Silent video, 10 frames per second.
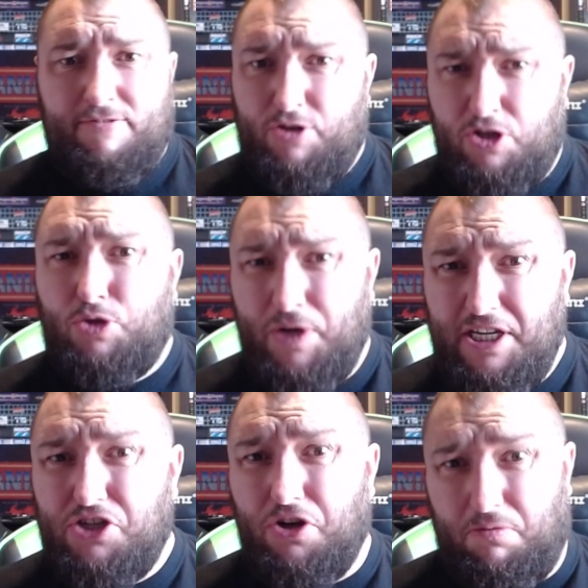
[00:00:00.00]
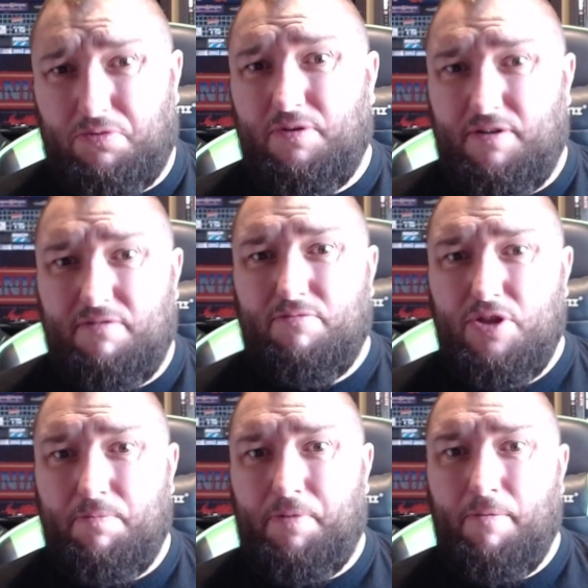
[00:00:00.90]
Sweet shops were, were
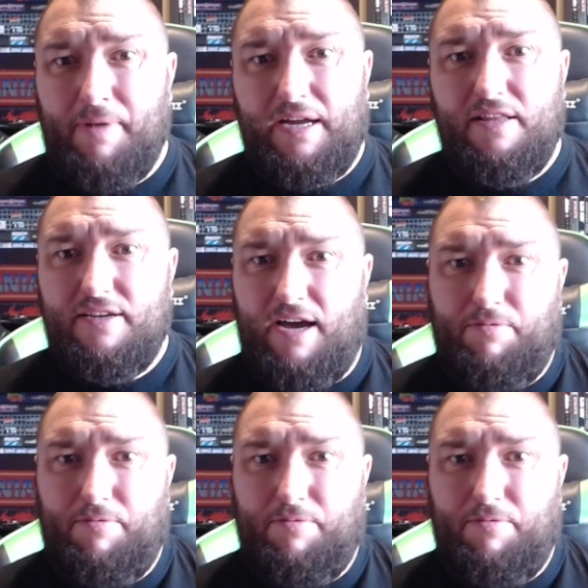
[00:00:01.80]
the bomb back in the day,